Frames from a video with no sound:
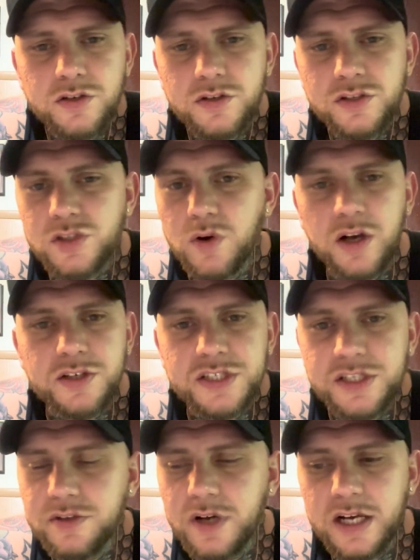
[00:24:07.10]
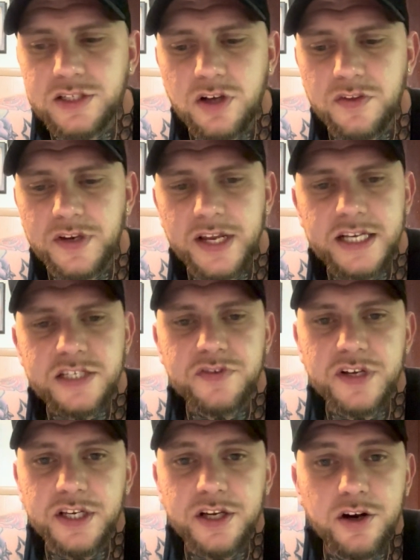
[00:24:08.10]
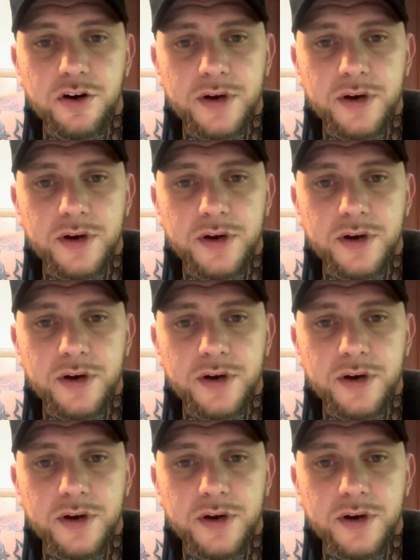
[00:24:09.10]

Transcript: So I'll see you guys on the next video.